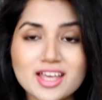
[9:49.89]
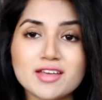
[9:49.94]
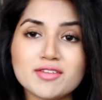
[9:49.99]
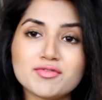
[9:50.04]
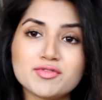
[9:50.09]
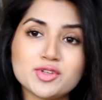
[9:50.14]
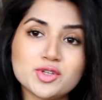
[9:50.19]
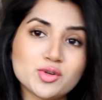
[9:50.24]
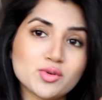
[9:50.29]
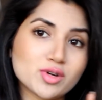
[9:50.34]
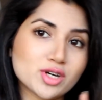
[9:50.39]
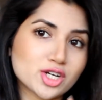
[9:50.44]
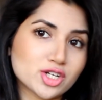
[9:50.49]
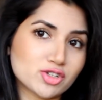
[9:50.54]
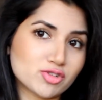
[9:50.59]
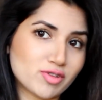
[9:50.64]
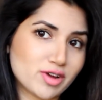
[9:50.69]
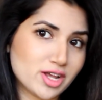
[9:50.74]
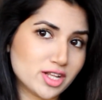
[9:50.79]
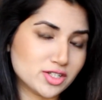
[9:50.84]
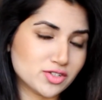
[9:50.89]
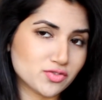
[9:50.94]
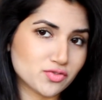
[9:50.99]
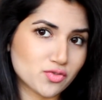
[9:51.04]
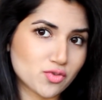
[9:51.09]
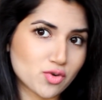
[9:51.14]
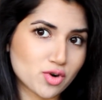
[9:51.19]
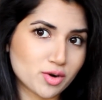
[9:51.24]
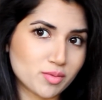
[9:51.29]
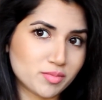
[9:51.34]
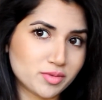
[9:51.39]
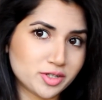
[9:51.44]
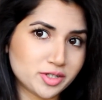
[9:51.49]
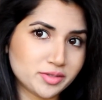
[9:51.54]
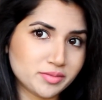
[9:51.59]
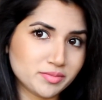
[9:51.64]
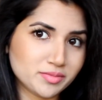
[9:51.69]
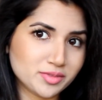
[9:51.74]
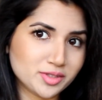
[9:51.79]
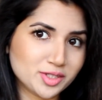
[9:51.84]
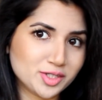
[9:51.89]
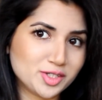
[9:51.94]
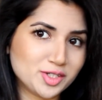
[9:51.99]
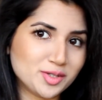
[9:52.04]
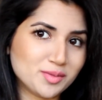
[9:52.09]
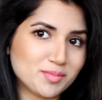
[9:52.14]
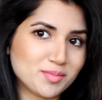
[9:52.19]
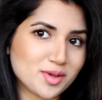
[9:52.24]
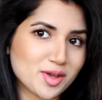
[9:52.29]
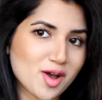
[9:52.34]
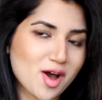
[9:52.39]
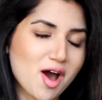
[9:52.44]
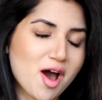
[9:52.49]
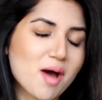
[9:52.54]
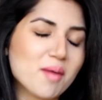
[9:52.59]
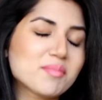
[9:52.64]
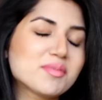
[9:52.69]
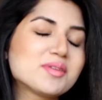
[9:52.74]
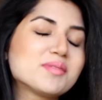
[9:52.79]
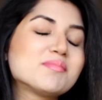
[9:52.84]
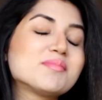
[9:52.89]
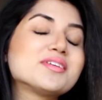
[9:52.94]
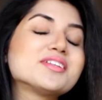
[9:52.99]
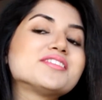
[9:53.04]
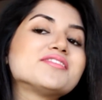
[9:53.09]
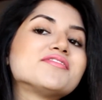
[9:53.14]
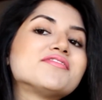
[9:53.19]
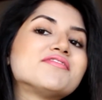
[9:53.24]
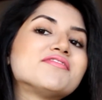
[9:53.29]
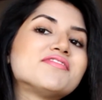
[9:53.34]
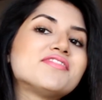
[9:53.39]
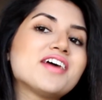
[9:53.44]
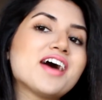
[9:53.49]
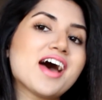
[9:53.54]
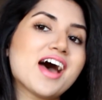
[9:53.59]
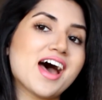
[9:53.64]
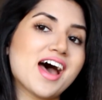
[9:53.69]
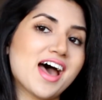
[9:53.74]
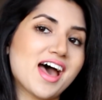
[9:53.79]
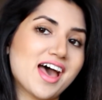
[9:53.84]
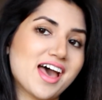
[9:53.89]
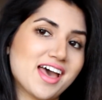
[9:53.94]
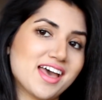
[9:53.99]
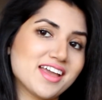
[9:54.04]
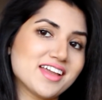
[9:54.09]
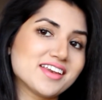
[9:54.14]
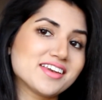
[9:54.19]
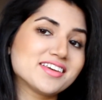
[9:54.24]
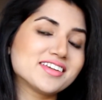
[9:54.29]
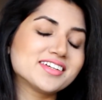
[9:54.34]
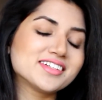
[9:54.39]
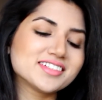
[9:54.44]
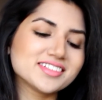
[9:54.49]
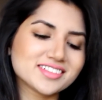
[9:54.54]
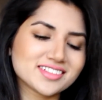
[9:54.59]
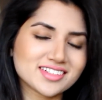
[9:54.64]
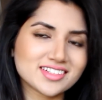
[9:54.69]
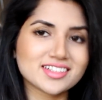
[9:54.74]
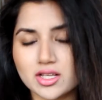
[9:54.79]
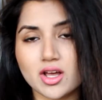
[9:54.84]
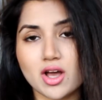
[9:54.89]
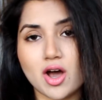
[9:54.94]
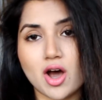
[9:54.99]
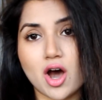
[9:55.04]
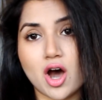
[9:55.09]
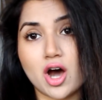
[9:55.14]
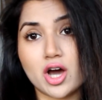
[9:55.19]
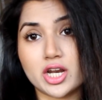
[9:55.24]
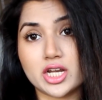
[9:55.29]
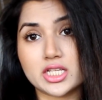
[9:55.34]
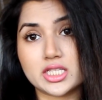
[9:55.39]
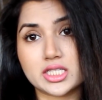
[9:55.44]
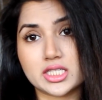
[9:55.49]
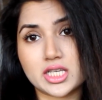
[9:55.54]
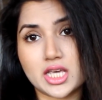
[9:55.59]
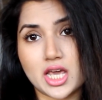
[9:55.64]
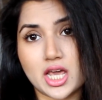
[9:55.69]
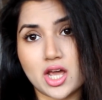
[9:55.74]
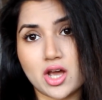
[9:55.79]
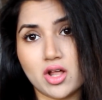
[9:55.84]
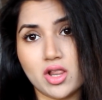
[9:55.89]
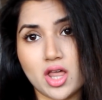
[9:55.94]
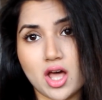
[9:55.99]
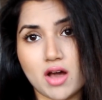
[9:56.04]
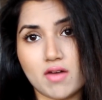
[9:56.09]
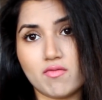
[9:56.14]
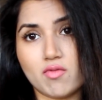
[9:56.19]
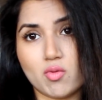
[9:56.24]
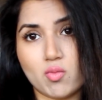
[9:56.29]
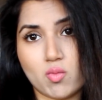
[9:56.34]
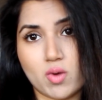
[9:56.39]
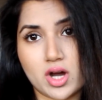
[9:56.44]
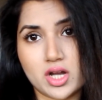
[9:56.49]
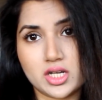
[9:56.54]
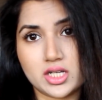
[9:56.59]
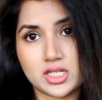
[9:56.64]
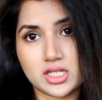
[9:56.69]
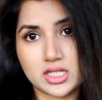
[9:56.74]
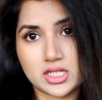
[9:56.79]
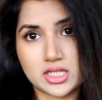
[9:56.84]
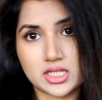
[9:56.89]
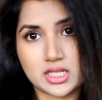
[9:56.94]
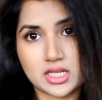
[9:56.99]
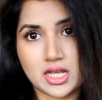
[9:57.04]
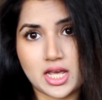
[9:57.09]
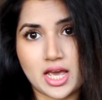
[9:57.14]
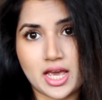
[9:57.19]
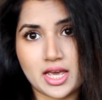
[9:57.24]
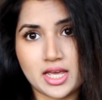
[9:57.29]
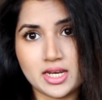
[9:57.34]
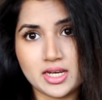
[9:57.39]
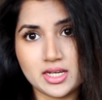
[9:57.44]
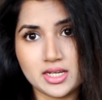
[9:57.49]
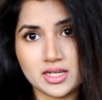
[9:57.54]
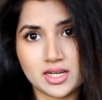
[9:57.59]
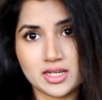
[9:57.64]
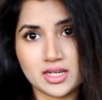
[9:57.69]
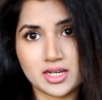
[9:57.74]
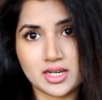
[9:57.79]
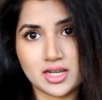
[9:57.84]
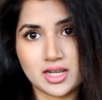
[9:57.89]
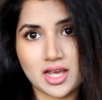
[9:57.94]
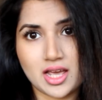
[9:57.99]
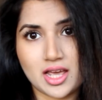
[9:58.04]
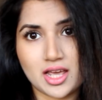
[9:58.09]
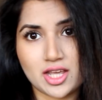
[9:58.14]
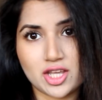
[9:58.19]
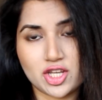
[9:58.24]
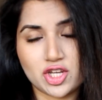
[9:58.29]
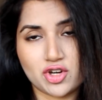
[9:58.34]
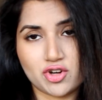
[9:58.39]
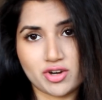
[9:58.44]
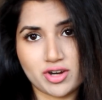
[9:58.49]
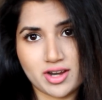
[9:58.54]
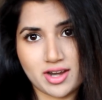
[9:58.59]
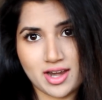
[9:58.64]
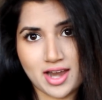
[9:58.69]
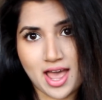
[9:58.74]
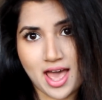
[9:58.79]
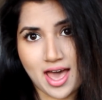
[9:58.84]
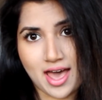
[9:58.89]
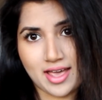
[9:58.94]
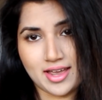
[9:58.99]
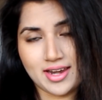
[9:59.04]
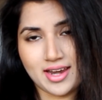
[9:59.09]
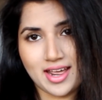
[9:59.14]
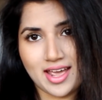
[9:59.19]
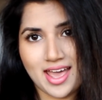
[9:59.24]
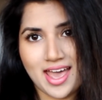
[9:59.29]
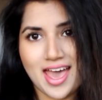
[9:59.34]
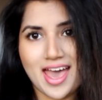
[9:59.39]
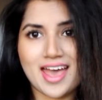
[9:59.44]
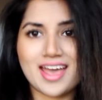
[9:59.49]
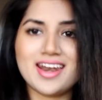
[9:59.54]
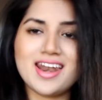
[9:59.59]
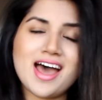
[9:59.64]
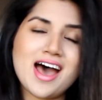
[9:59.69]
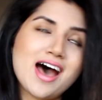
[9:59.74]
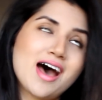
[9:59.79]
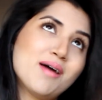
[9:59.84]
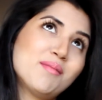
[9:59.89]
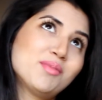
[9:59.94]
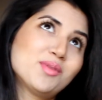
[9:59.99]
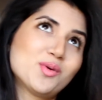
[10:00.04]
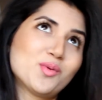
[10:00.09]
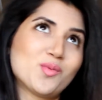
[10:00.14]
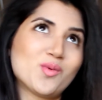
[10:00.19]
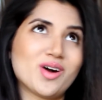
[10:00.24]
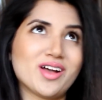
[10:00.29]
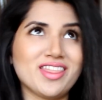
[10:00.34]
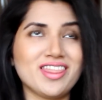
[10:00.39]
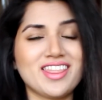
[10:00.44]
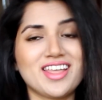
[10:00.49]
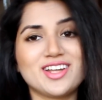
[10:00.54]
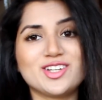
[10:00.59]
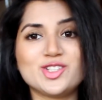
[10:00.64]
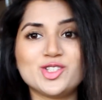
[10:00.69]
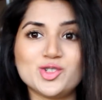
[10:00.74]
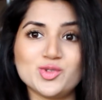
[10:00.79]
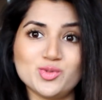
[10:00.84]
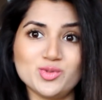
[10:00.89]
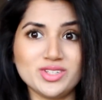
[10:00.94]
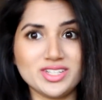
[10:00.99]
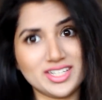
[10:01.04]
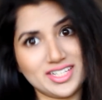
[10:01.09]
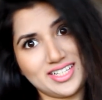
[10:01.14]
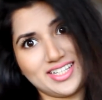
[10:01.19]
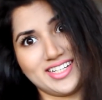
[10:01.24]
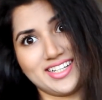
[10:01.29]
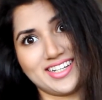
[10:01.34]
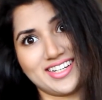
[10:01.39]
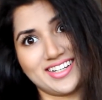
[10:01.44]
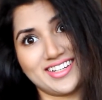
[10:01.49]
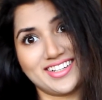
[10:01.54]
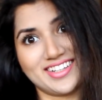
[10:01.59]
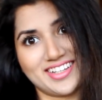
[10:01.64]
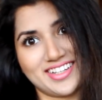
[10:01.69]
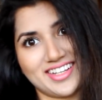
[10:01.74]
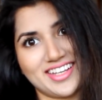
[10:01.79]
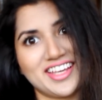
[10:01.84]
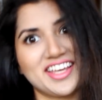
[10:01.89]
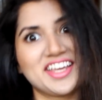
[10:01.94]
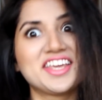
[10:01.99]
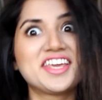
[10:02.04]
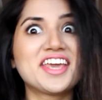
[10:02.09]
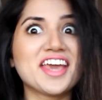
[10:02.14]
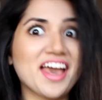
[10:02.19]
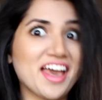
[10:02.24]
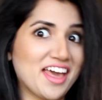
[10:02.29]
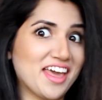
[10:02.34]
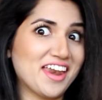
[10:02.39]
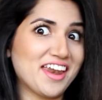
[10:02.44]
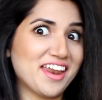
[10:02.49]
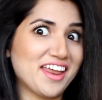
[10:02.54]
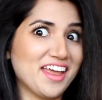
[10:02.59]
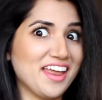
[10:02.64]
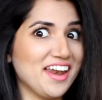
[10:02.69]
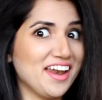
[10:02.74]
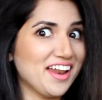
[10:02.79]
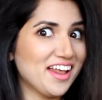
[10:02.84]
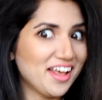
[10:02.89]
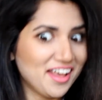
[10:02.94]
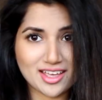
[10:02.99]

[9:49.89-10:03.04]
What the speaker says: If you were a transformer, you'd be Optimus Prime. on a scale of 1 to 10, you're a 9, and I'm the one that you need. Get it?